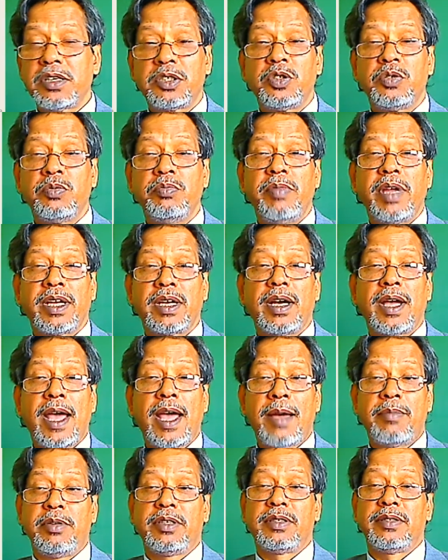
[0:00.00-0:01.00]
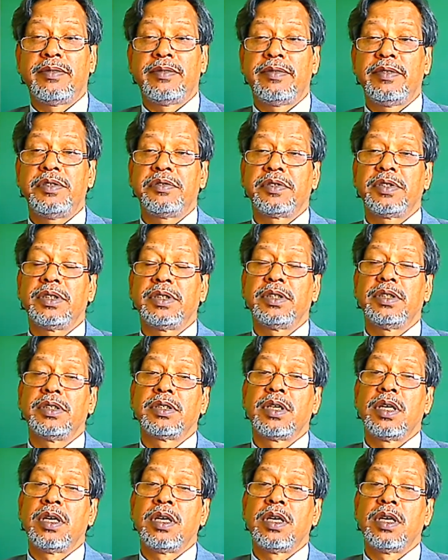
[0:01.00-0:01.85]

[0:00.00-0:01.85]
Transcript: to make a habit of using this.